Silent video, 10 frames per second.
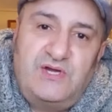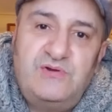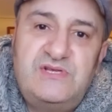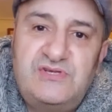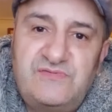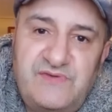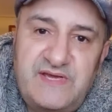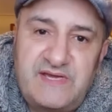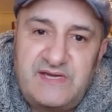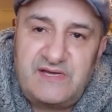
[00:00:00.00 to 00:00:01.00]
Who did you
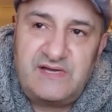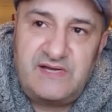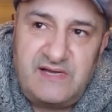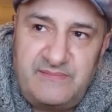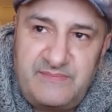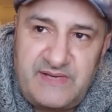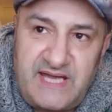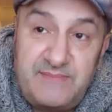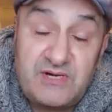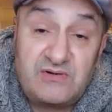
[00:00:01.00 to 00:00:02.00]
think
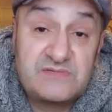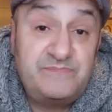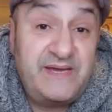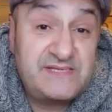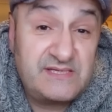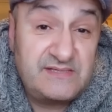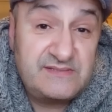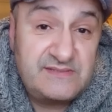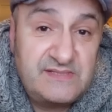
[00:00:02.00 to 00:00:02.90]
came across better?